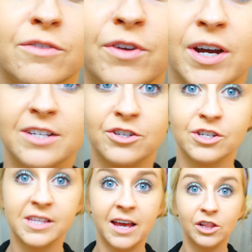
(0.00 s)
if you guys are
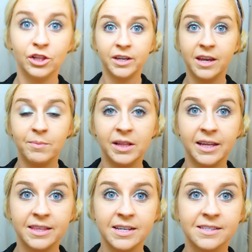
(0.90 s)
just like looking at me
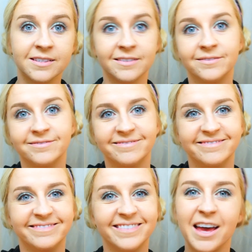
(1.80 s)
like this,
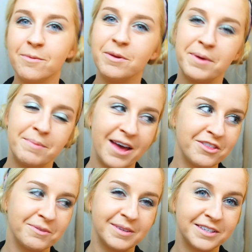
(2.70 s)
I'm in my
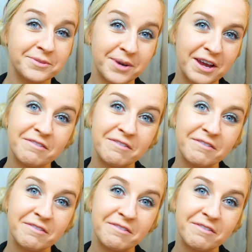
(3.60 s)
bathroom, this is where I